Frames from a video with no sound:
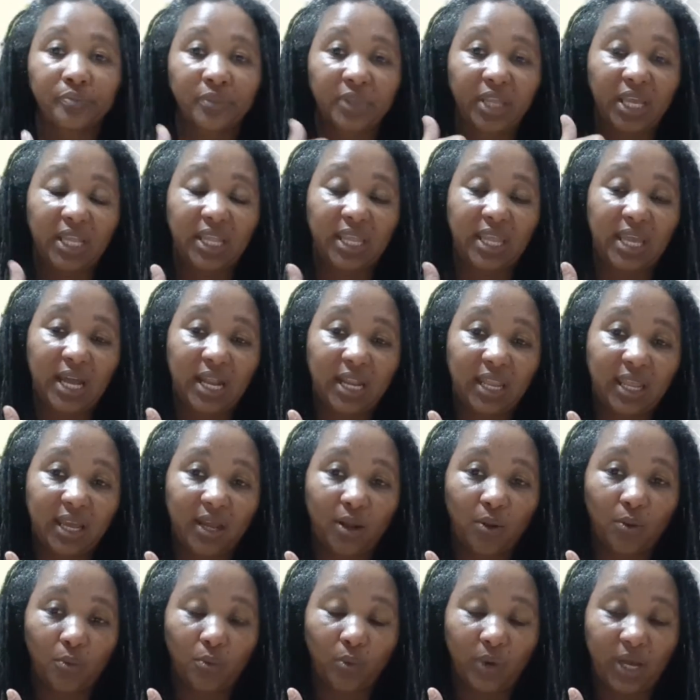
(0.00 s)
it can
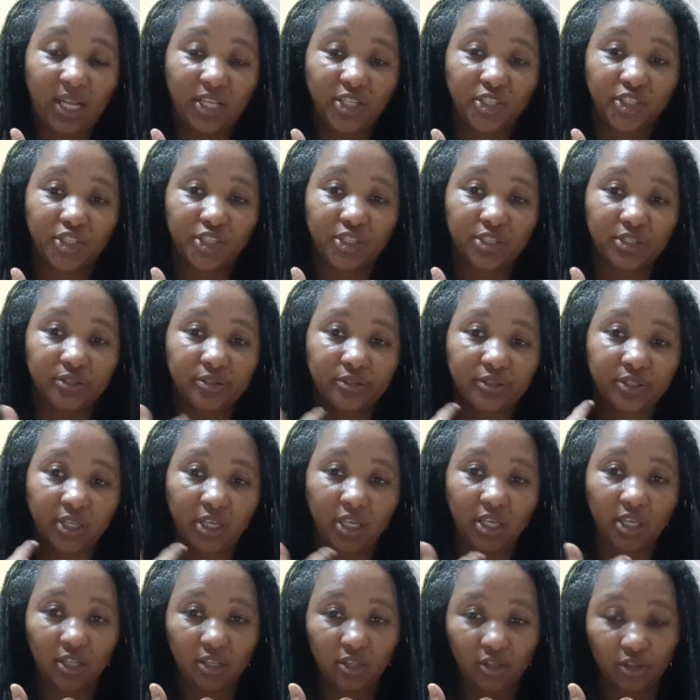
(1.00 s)
get wedged
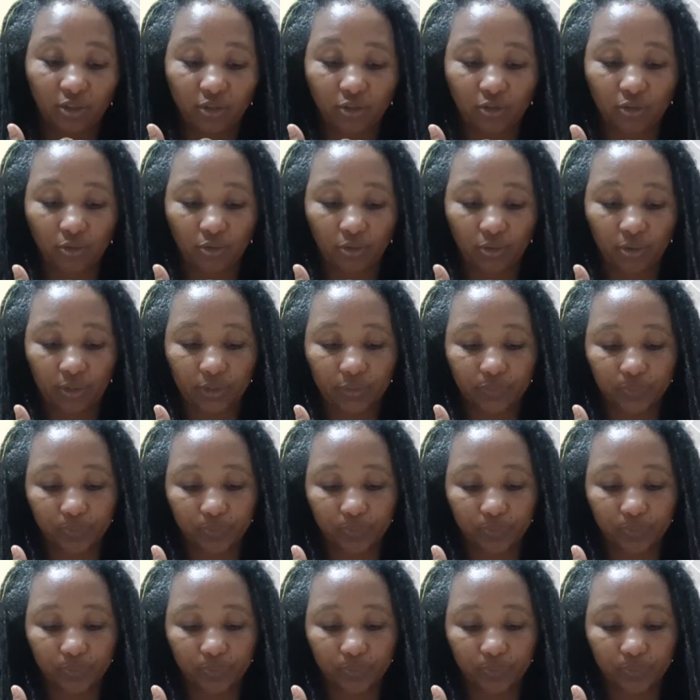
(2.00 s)
in the throat.